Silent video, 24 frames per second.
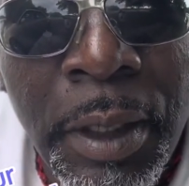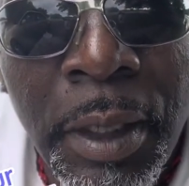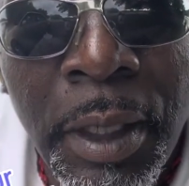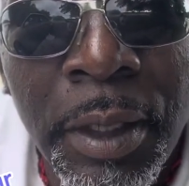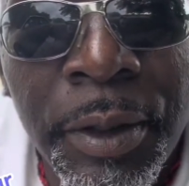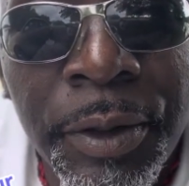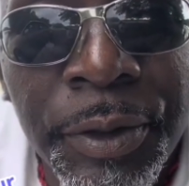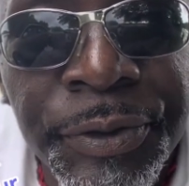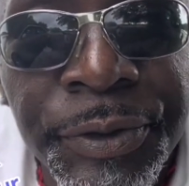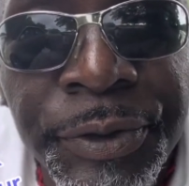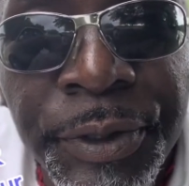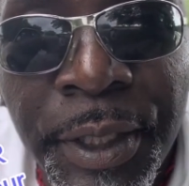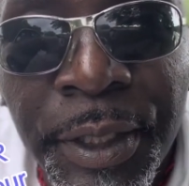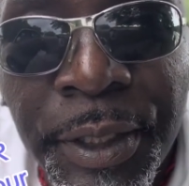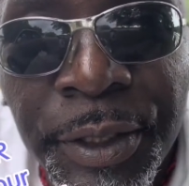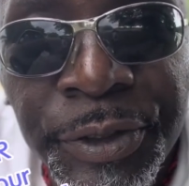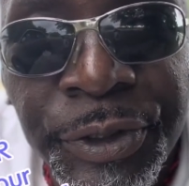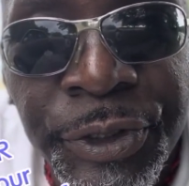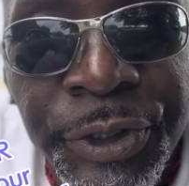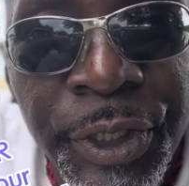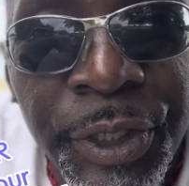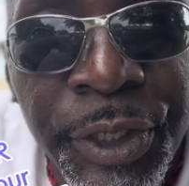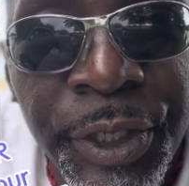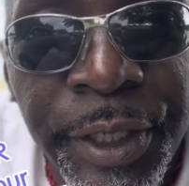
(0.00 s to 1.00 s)
understand the
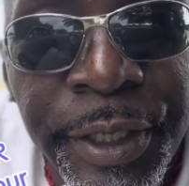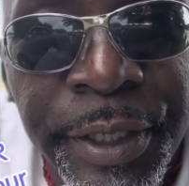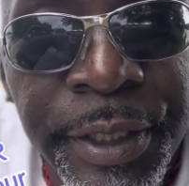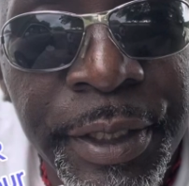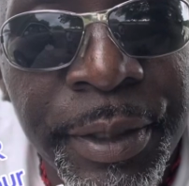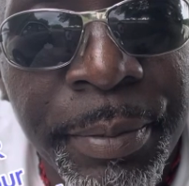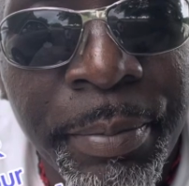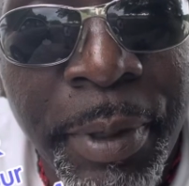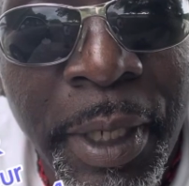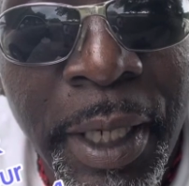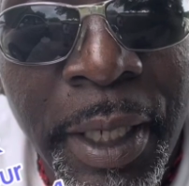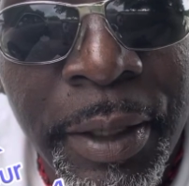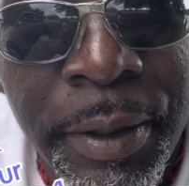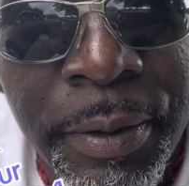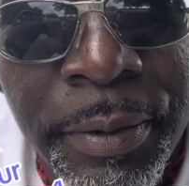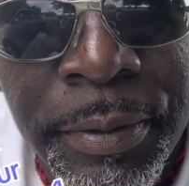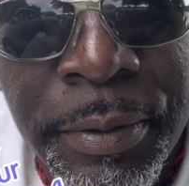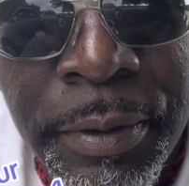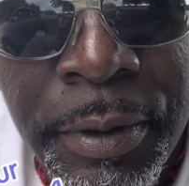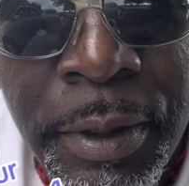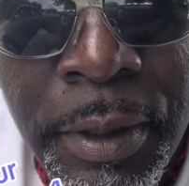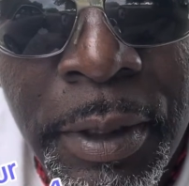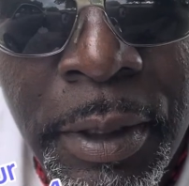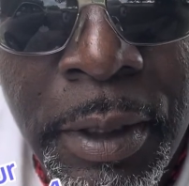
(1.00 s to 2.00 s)
genie in the bottle.
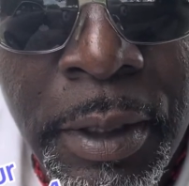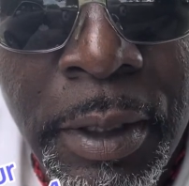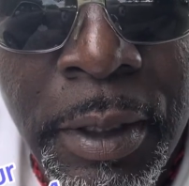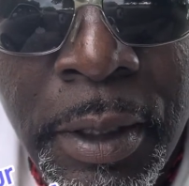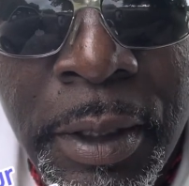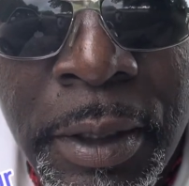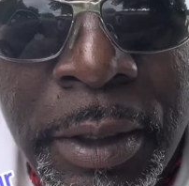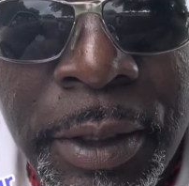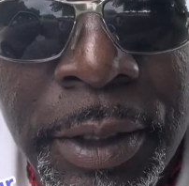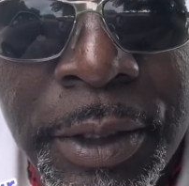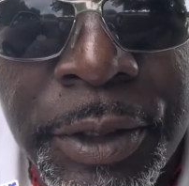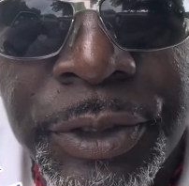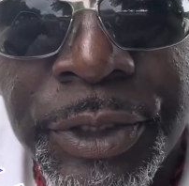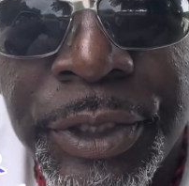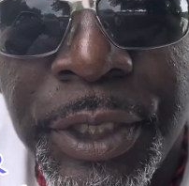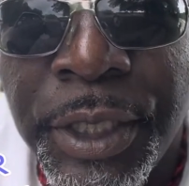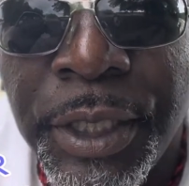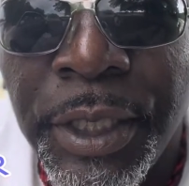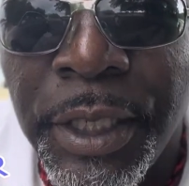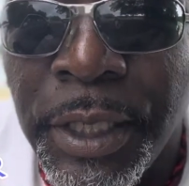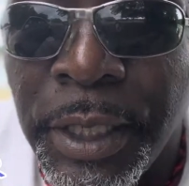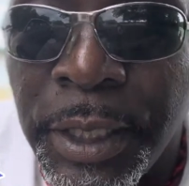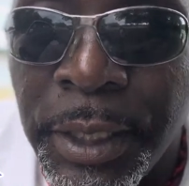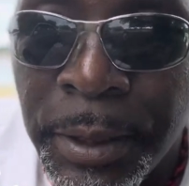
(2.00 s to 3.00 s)
The
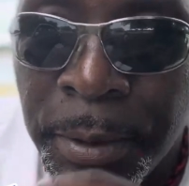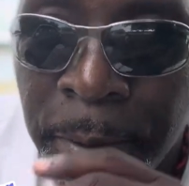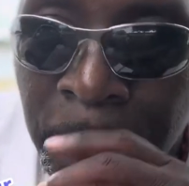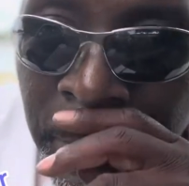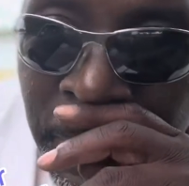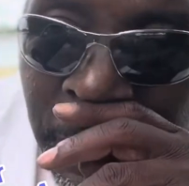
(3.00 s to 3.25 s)
genie